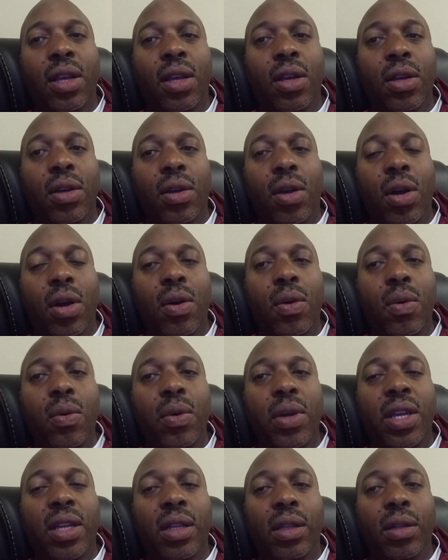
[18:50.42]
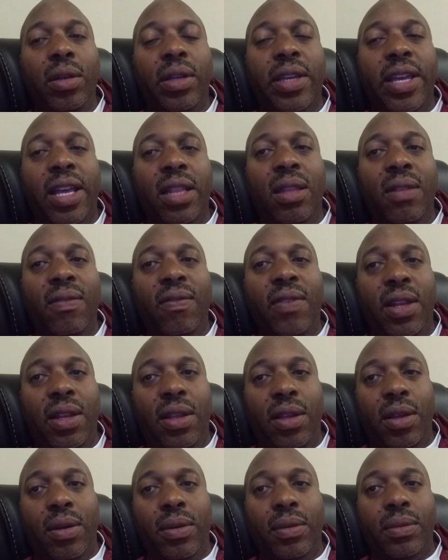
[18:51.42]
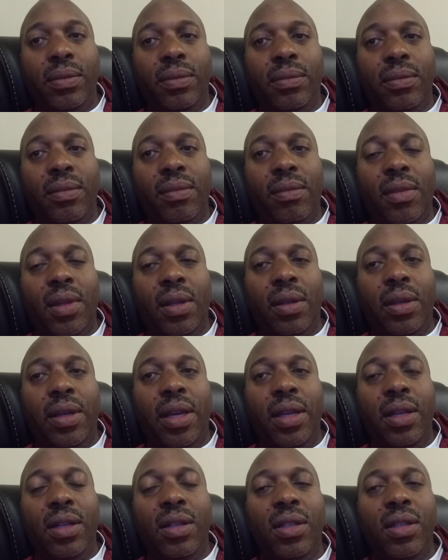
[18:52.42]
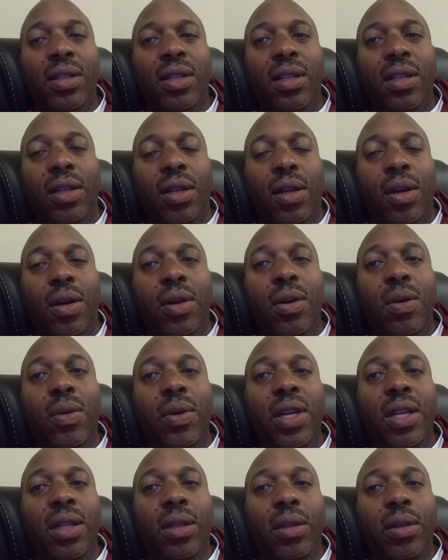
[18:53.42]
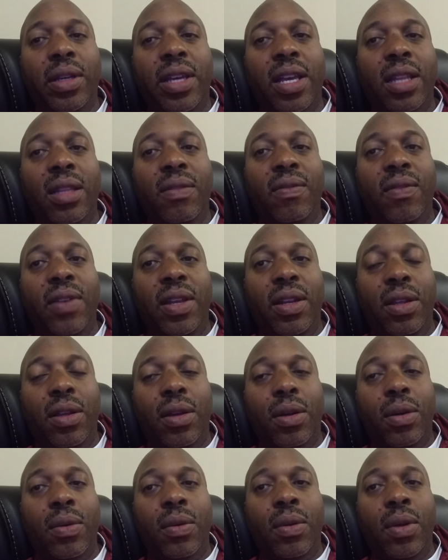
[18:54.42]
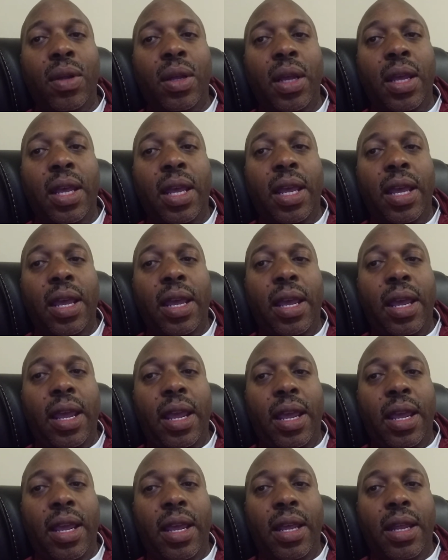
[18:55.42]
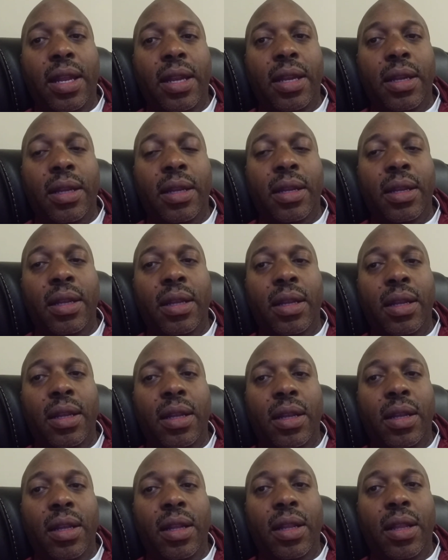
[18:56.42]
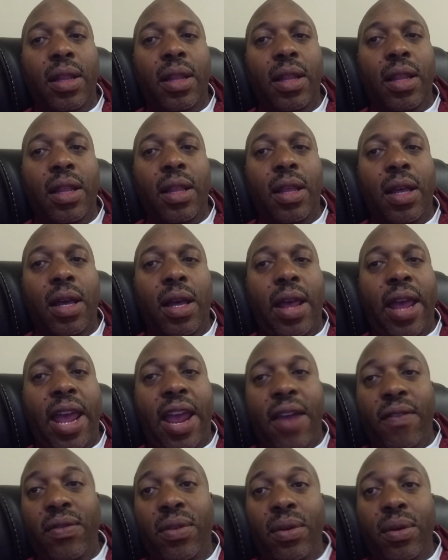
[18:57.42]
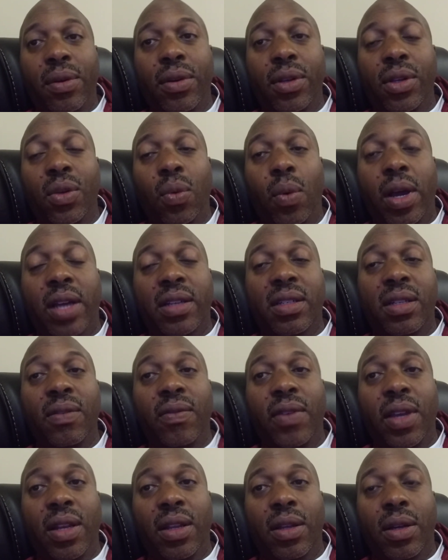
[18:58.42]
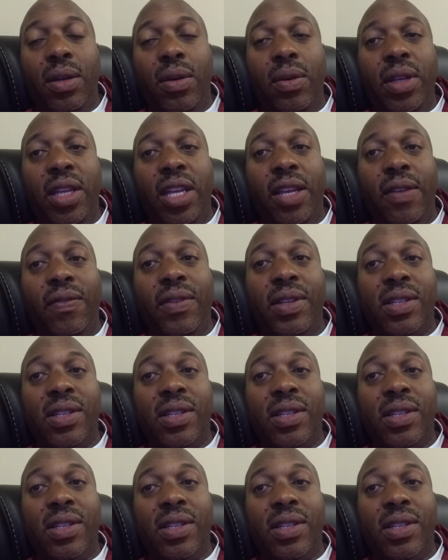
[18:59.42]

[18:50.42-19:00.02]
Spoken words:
go and look at the video, okay? Go and look at the video. And after you watch the video, if it's